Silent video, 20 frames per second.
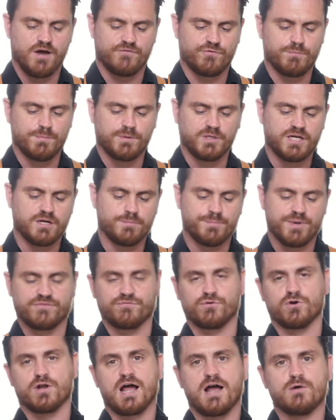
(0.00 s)
from Malina
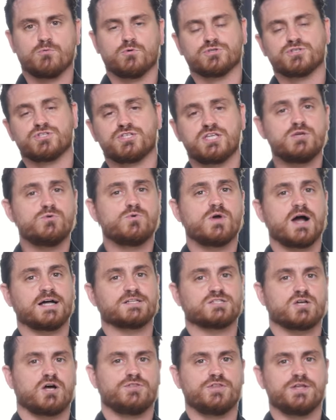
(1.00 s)
Bickford. I will see you
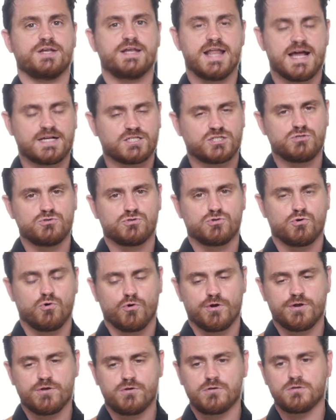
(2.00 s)
guys on the next
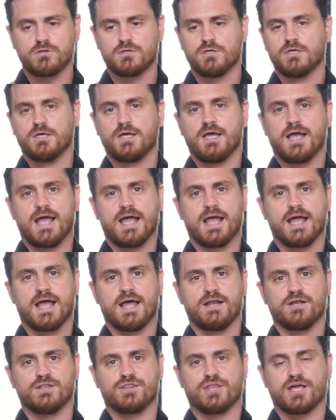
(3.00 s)
tutorial,
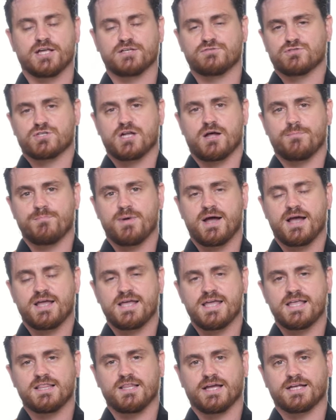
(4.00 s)
and thanks for stopping by.
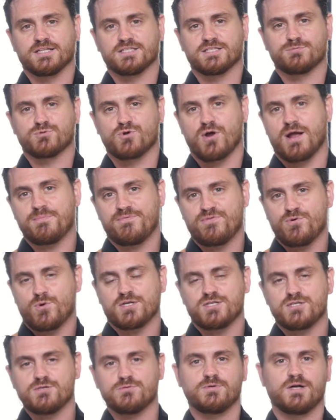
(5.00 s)
Hit like and subscribe if you
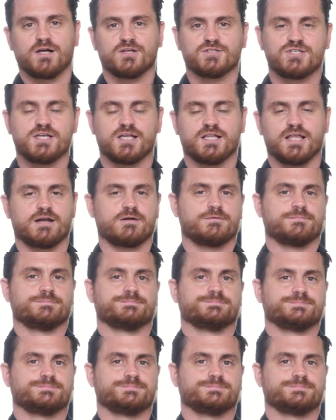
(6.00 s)
want to. I'll see you later.